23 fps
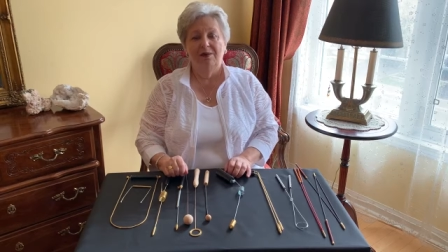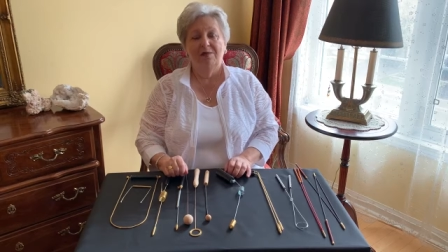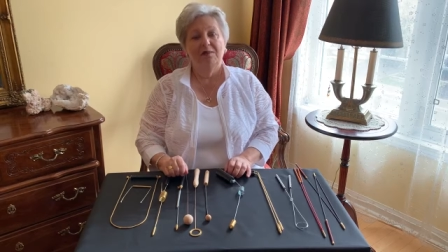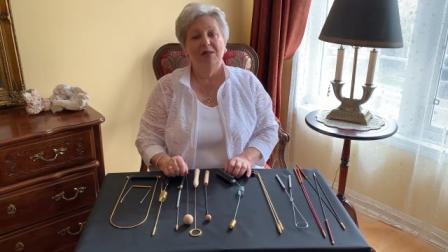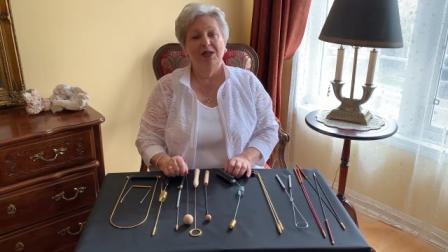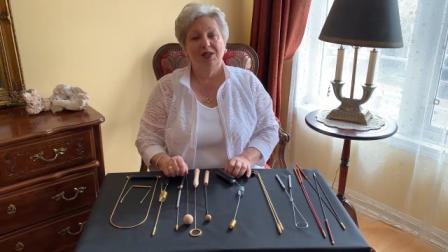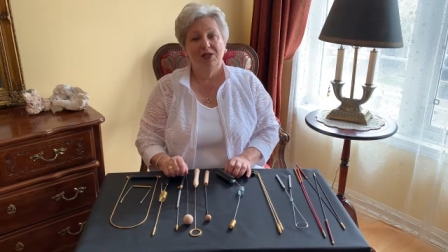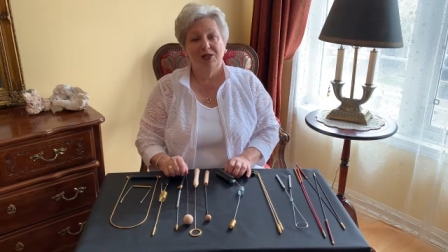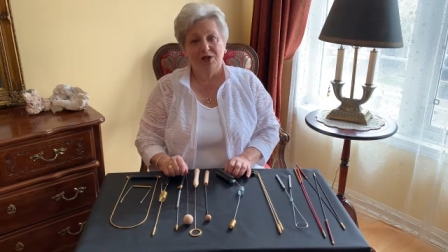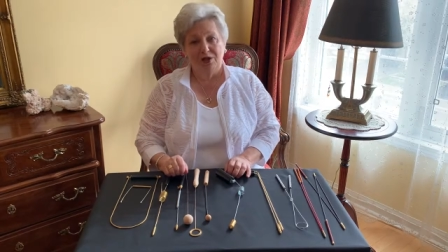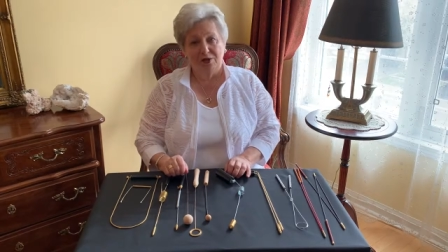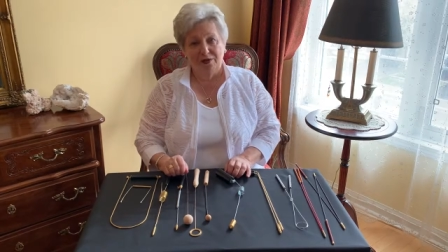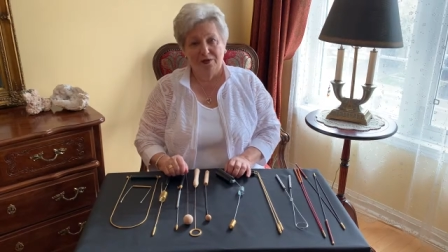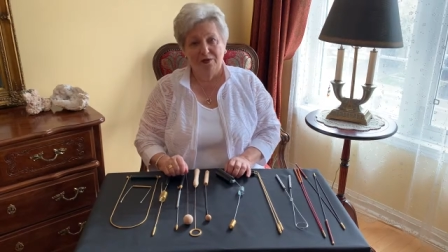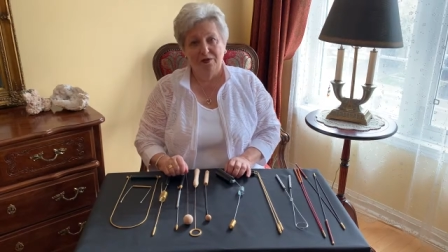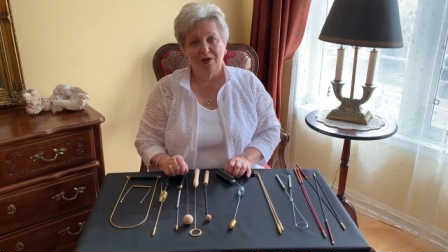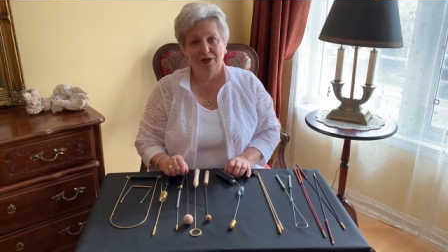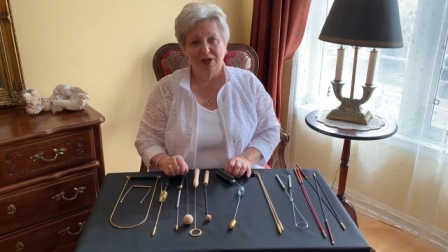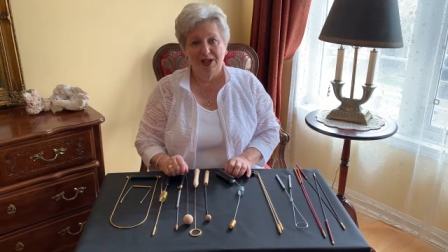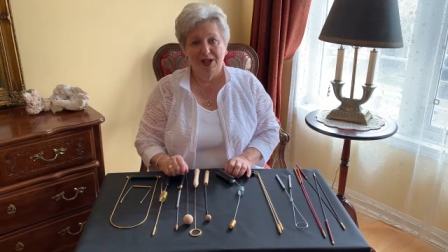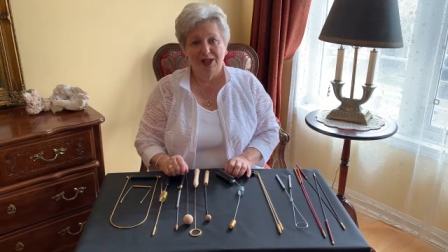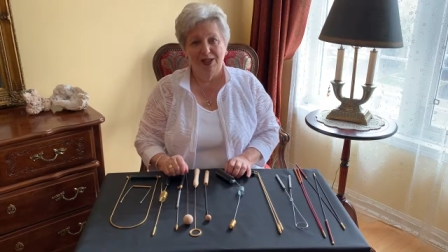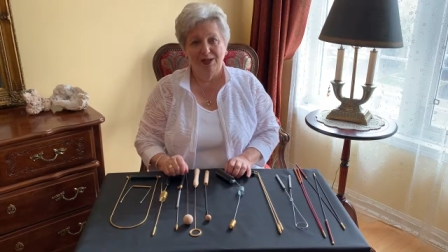but don't
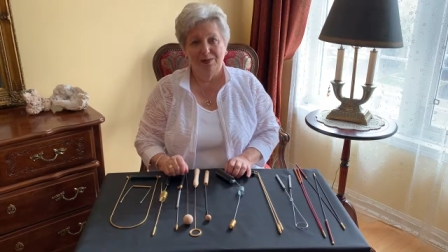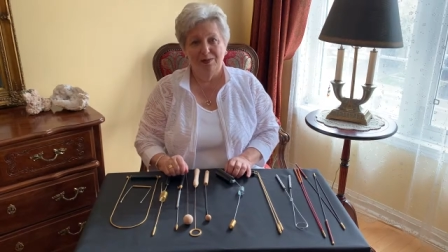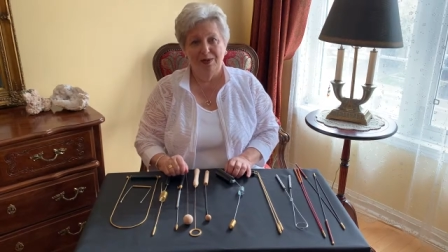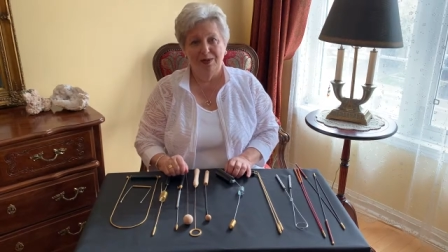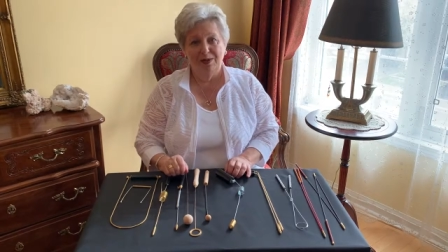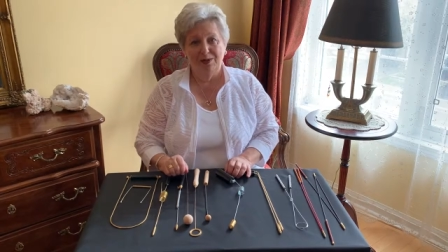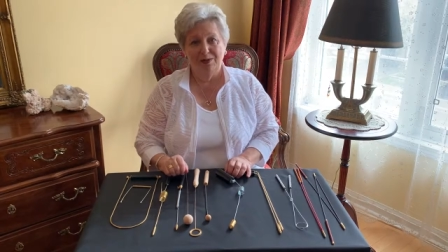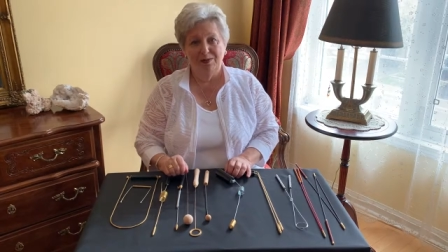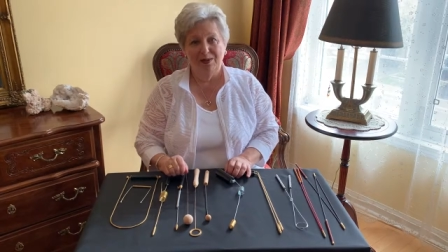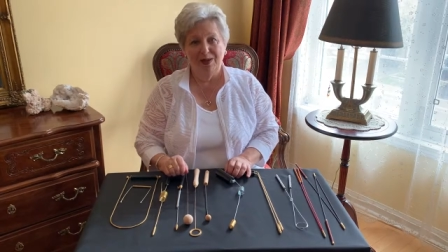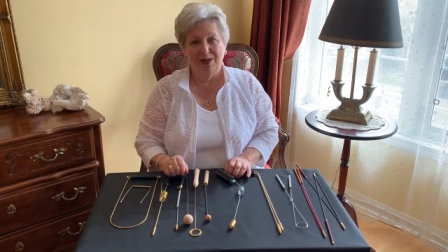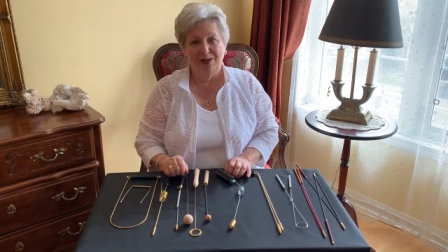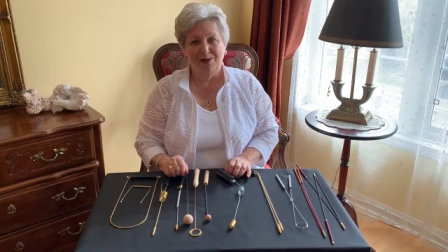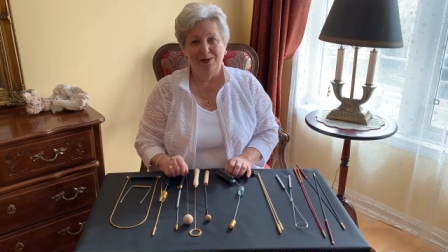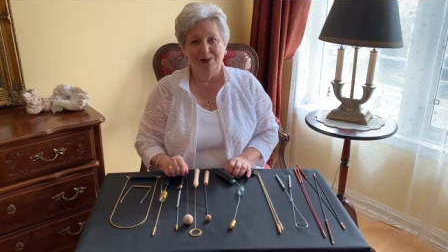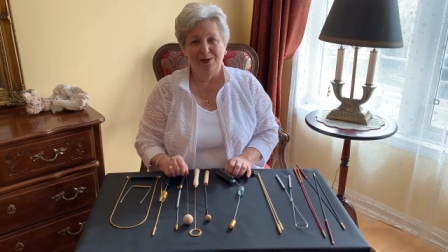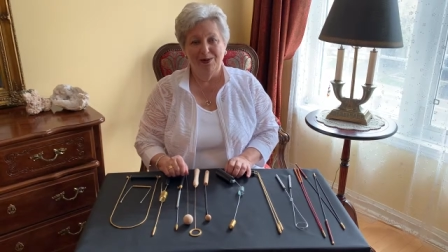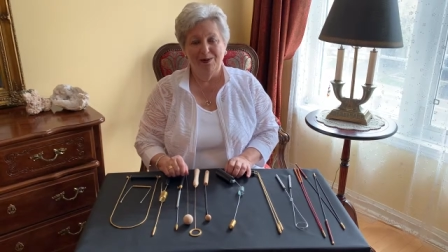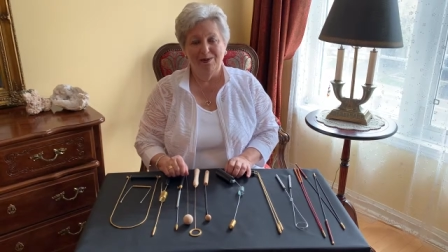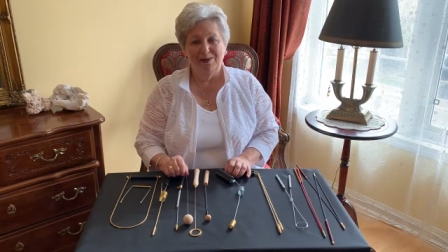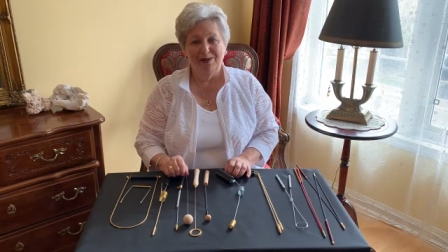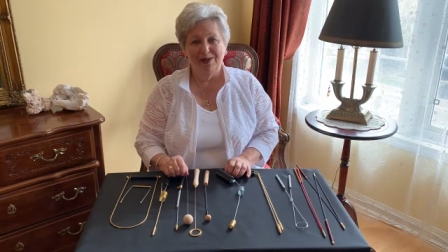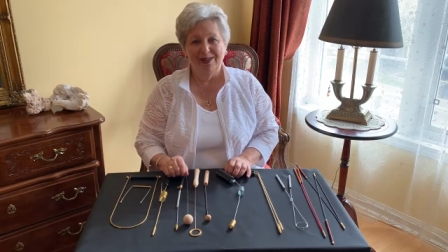forget about
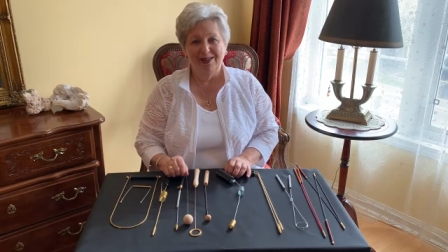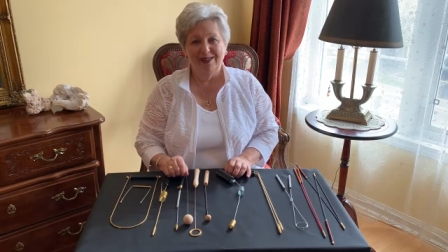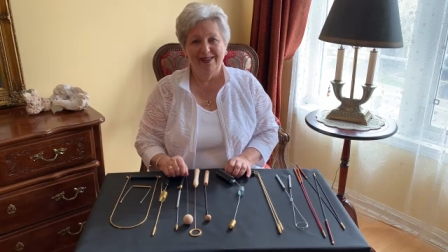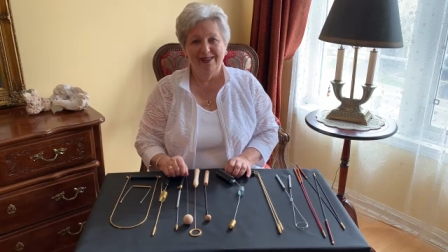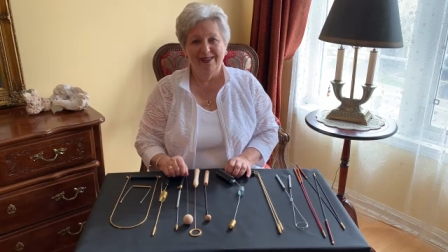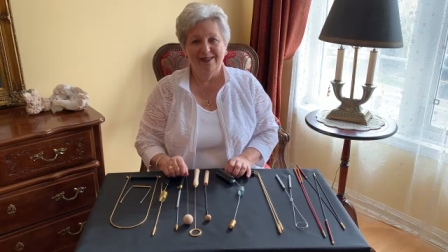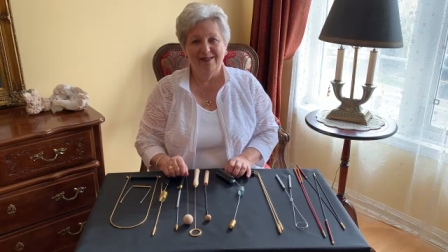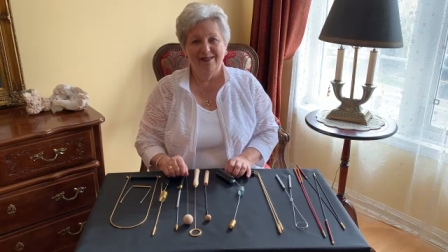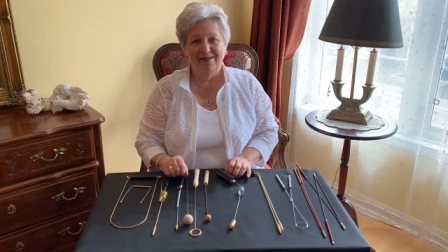pendulums.